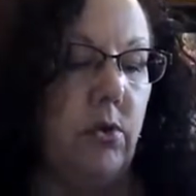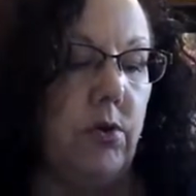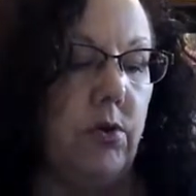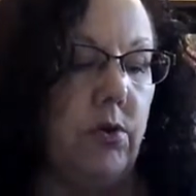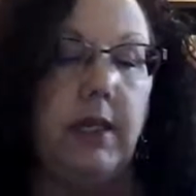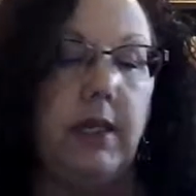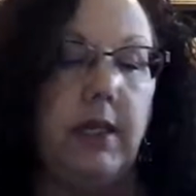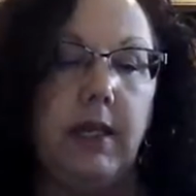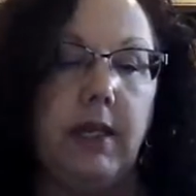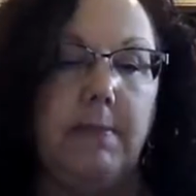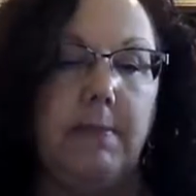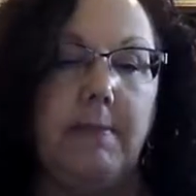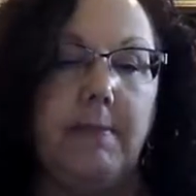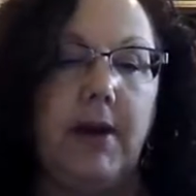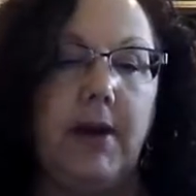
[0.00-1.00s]
order in,
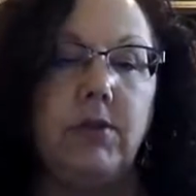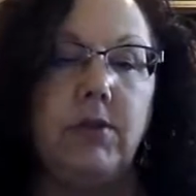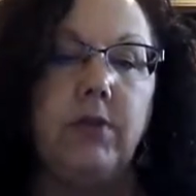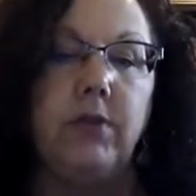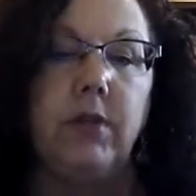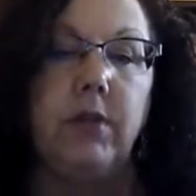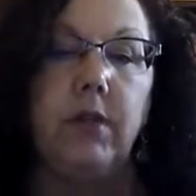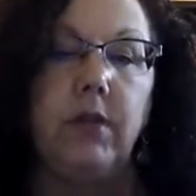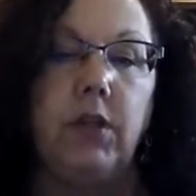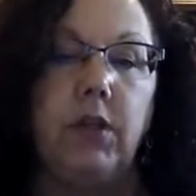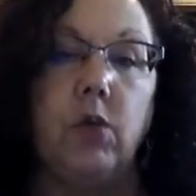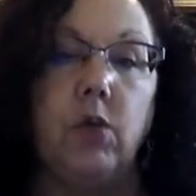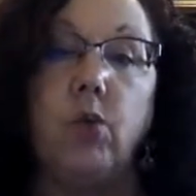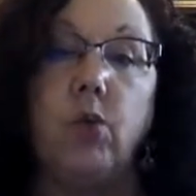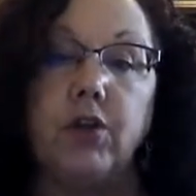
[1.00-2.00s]
the amount of
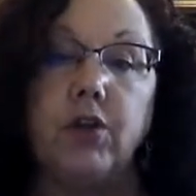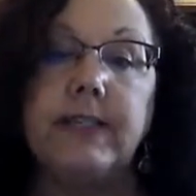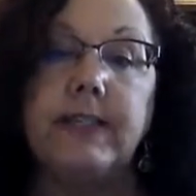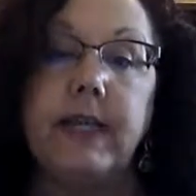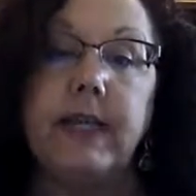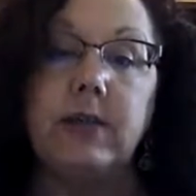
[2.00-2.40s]
your word